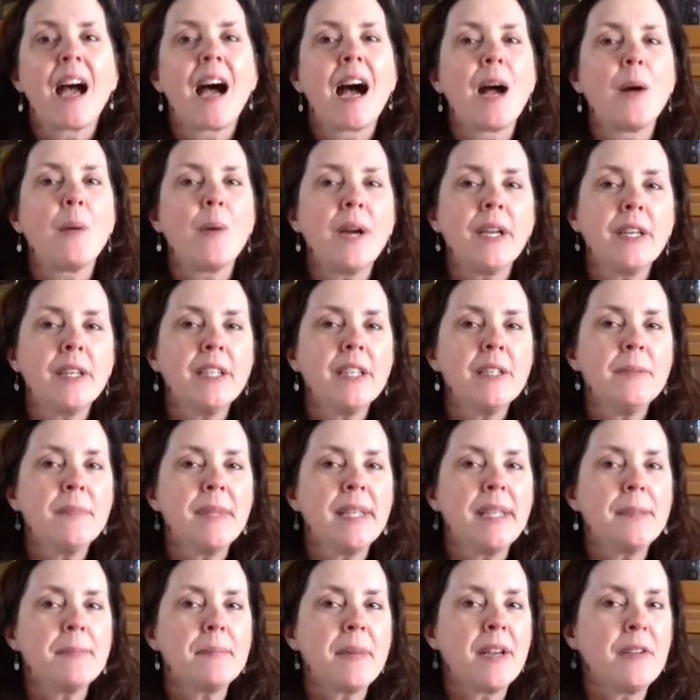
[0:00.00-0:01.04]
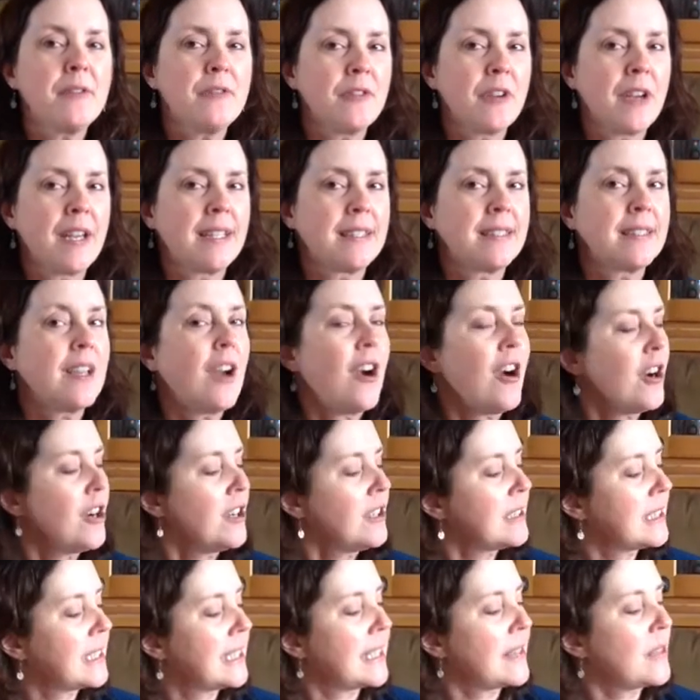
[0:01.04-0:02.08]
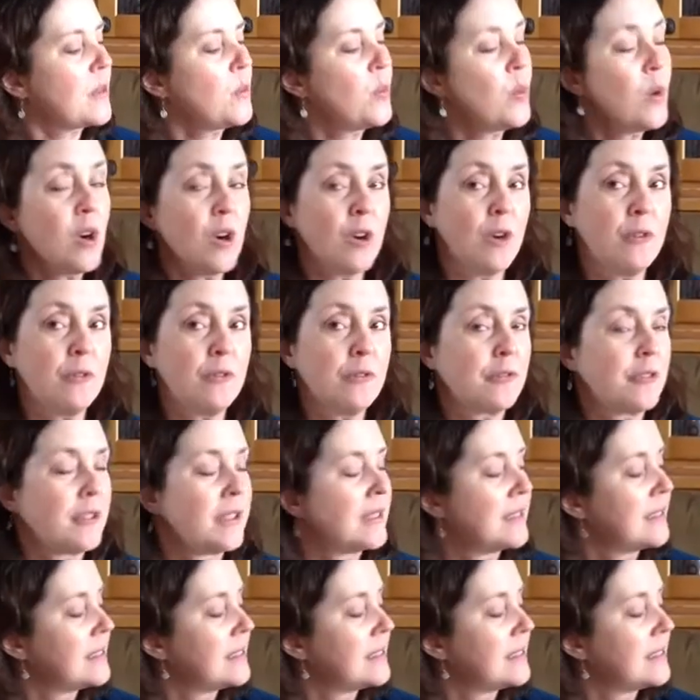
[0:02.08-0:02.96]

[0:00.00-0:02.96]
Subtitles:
I want you to meet my friend Harley the wolf.